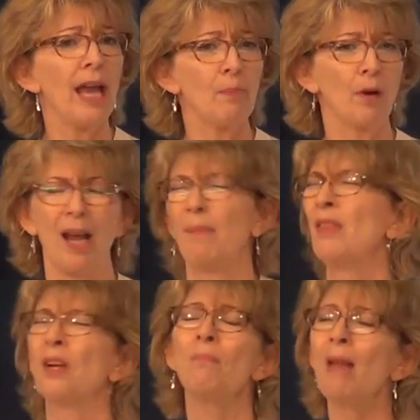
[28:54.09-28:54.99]
Abraham,
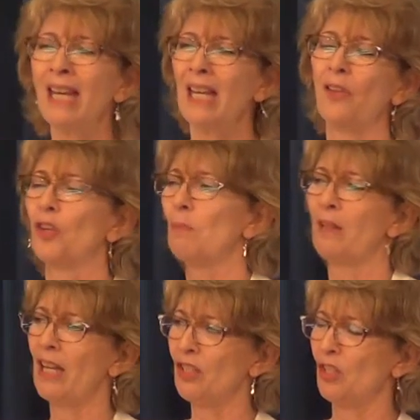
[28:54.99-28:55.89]
and there are many others, but
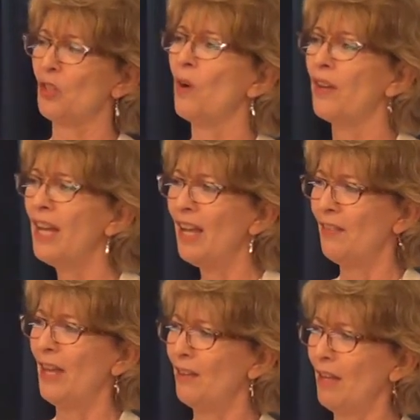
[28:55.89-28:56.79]
that's just the one
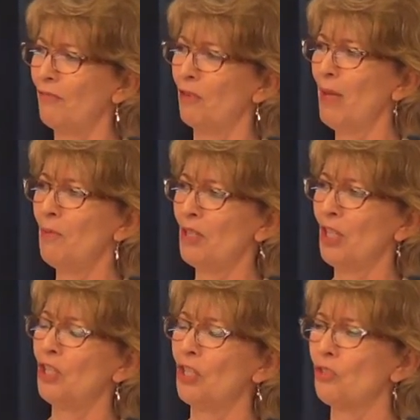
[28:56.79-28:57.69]
that, that for me was
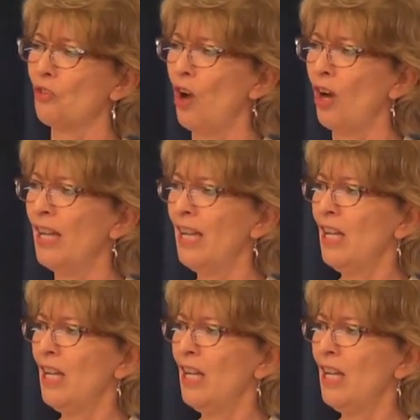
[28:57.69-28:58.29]
such a strong.